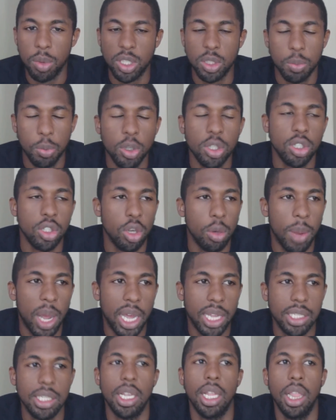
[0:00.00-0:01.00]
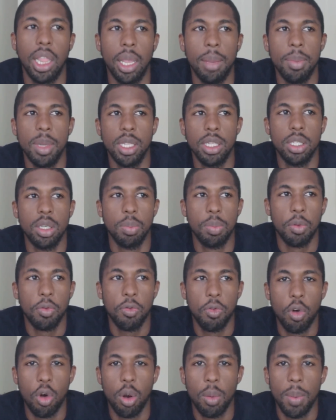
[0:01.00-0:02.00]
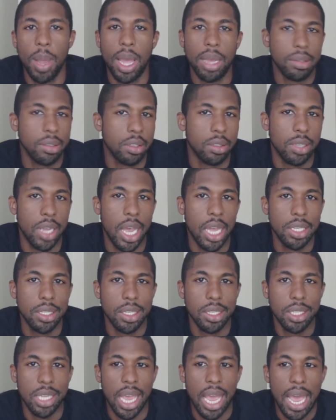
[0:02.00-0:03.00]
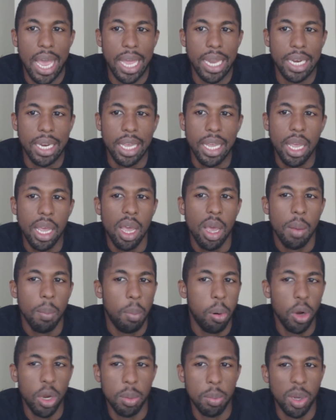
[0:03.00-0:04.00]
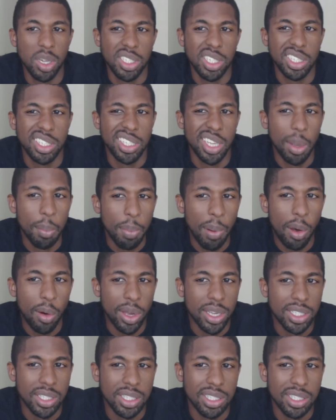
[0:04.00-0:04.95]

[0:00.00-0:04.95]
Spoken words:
pushing your body to the limit to perform exercises at pretty much a tempo